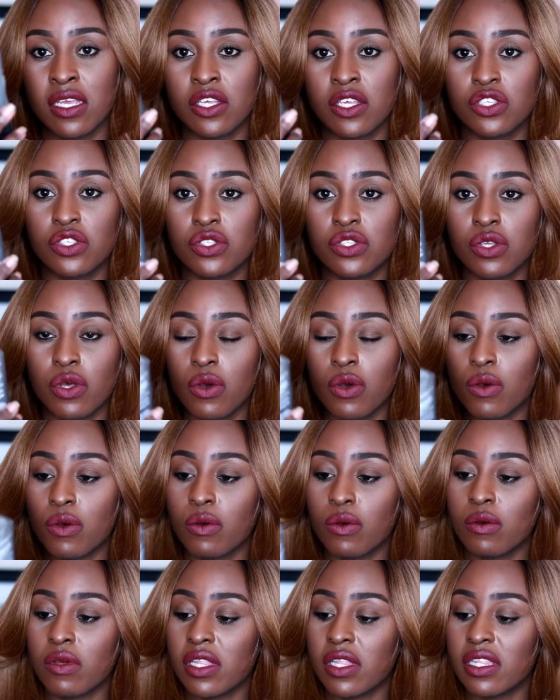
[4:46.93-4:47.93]

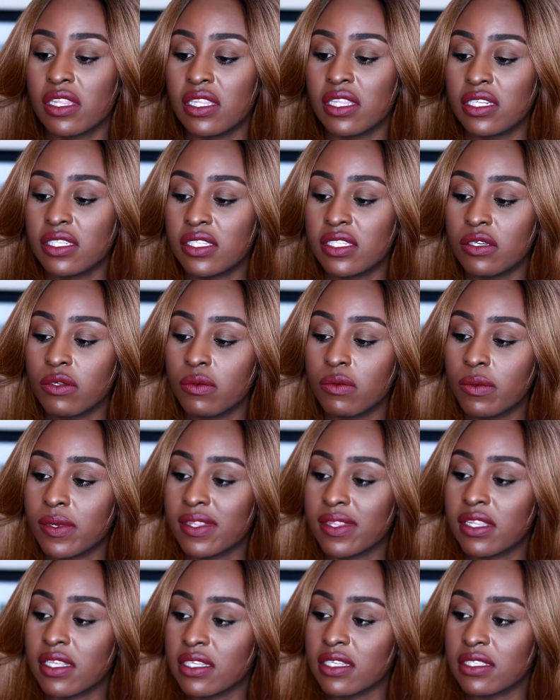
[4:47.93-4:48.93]
so the deal
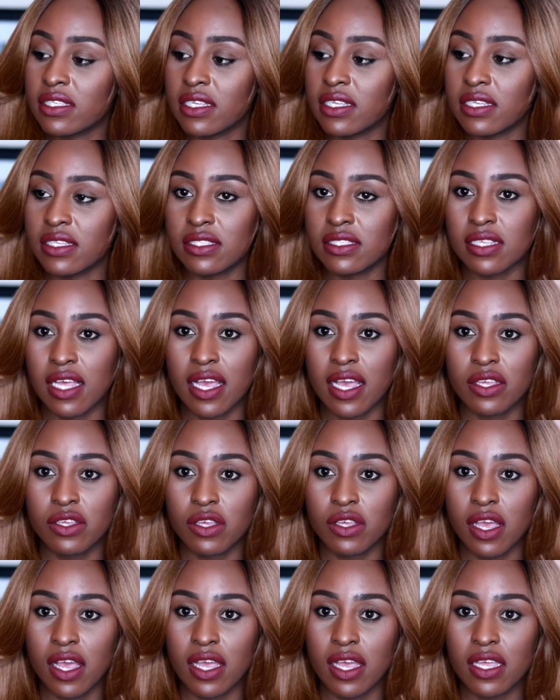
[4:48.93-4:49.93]
with this is
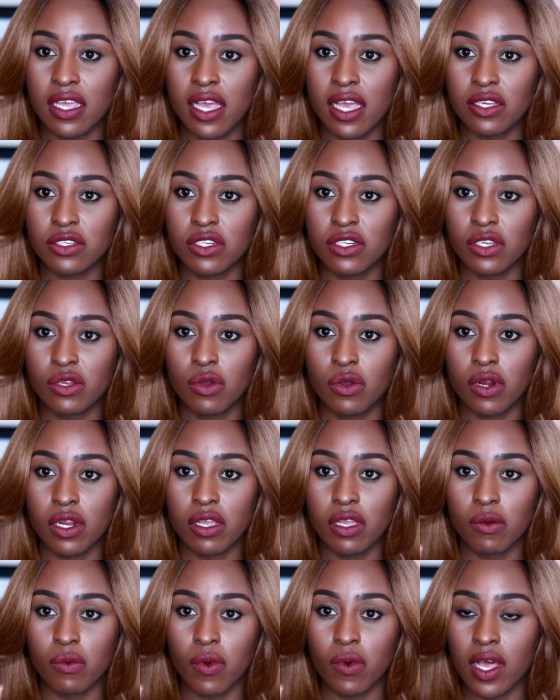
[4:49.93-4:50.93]
I, I actually got it
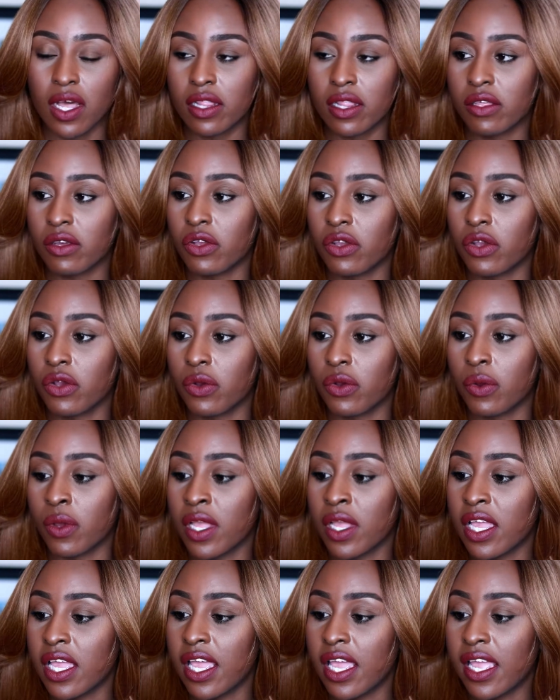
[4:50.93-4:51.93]
a while ago
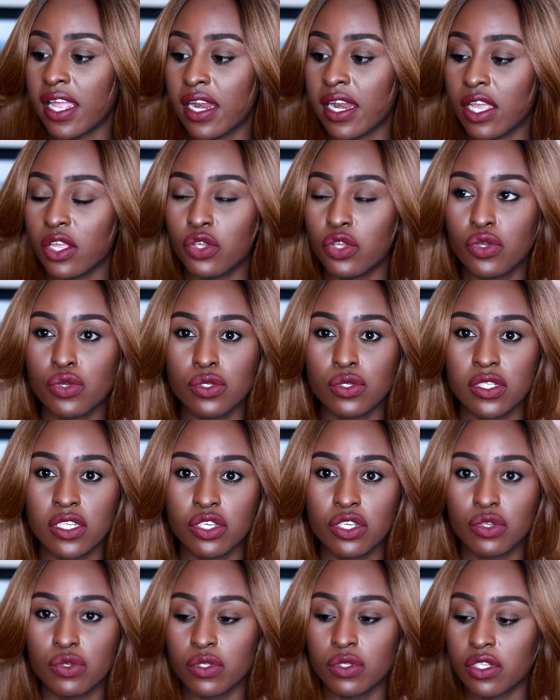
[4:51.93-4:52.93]
and I used it,
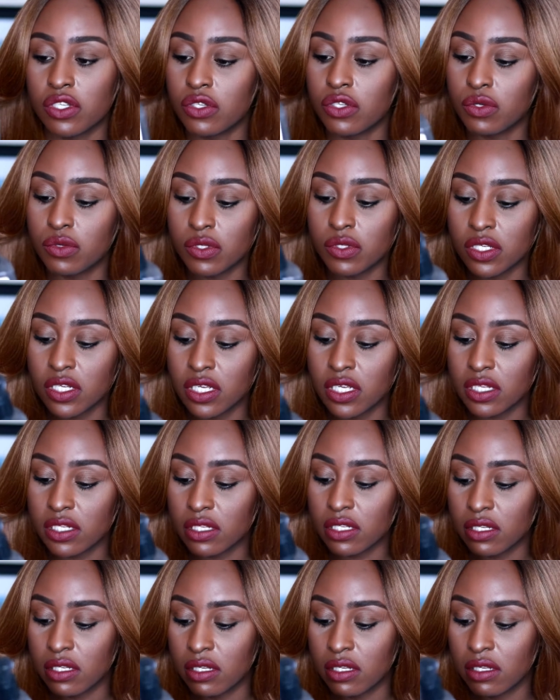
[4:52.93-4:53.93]
used it, used
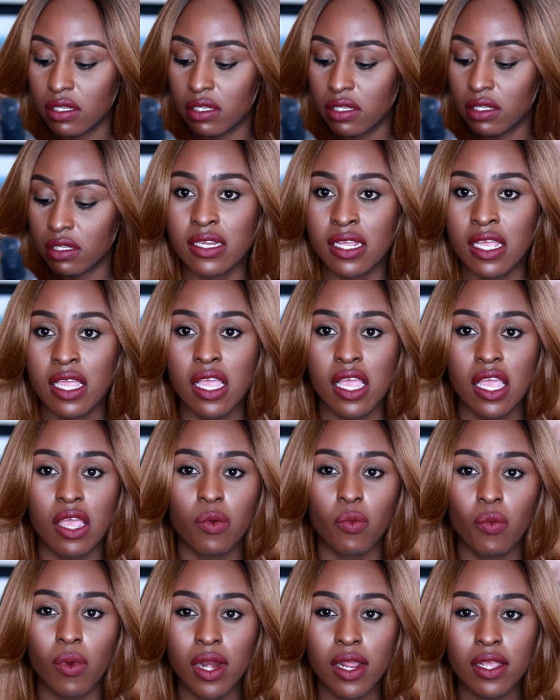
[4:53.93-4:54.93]
it.
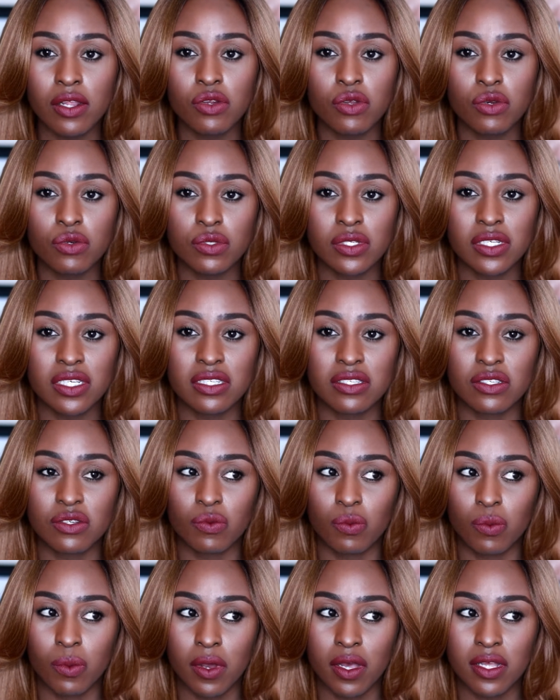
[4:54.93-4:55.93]
And what I noticed
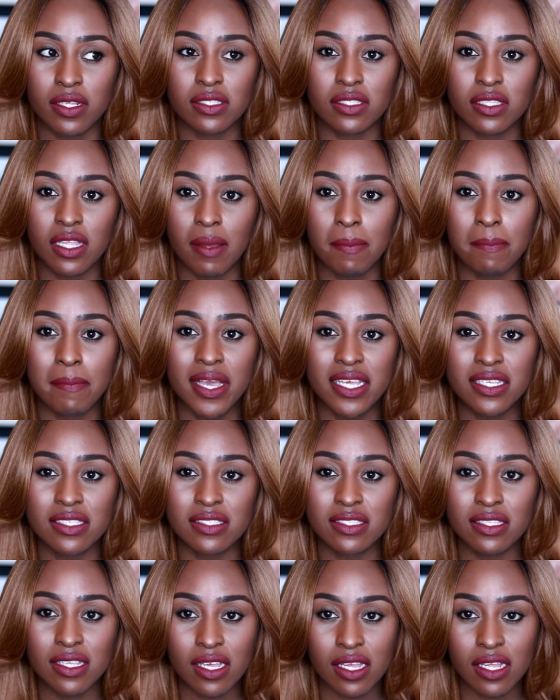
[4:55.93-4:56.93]
was that my
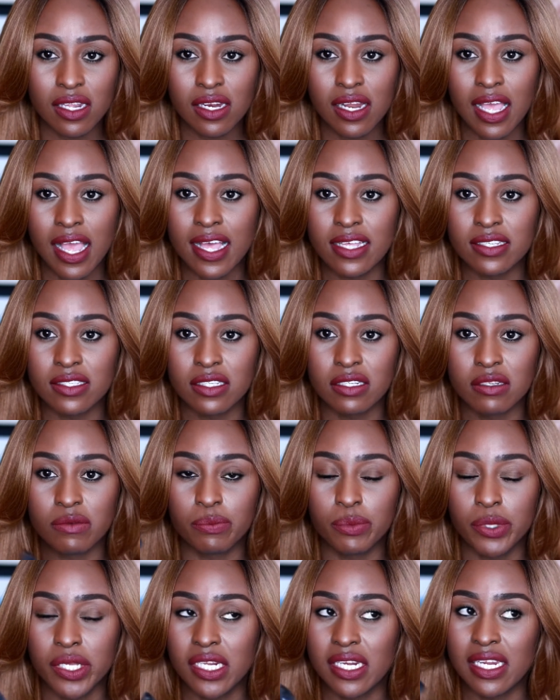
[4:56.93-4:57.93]
skin hasn't
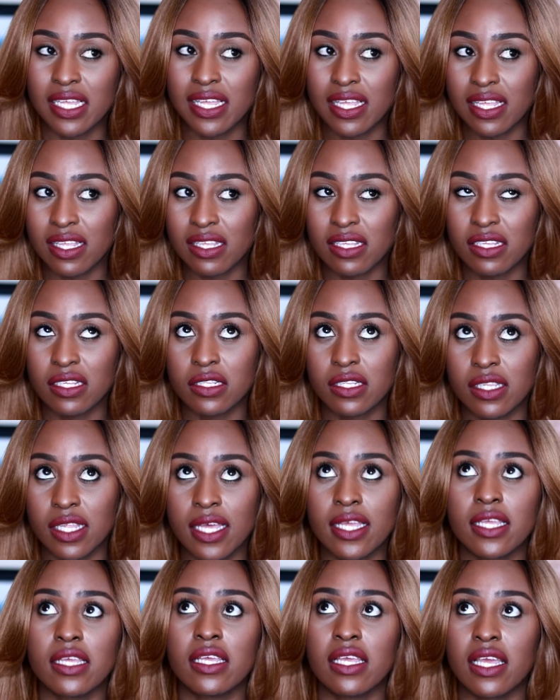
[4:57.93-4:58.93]
been
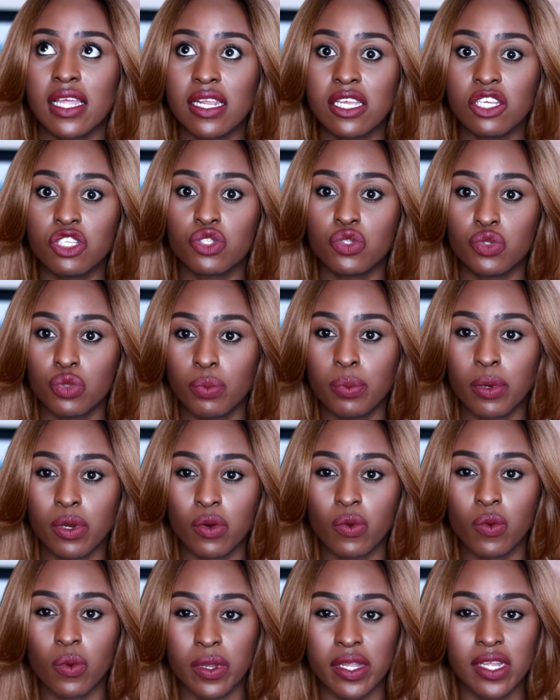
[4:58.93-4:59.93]
like getting super
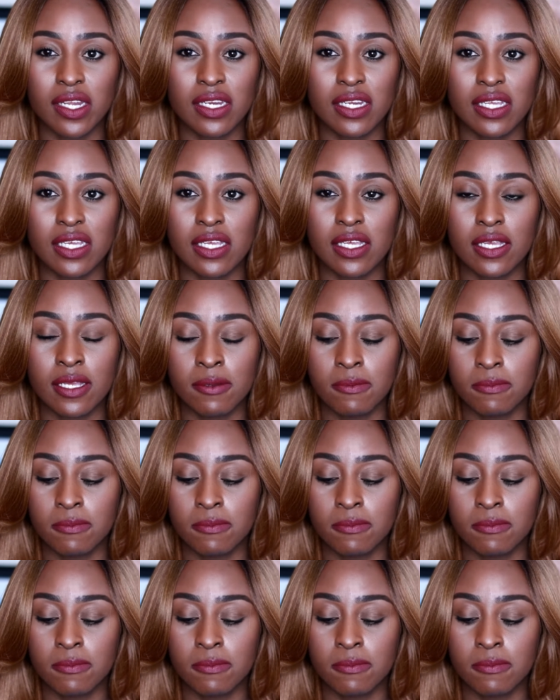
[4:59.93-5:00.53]
oily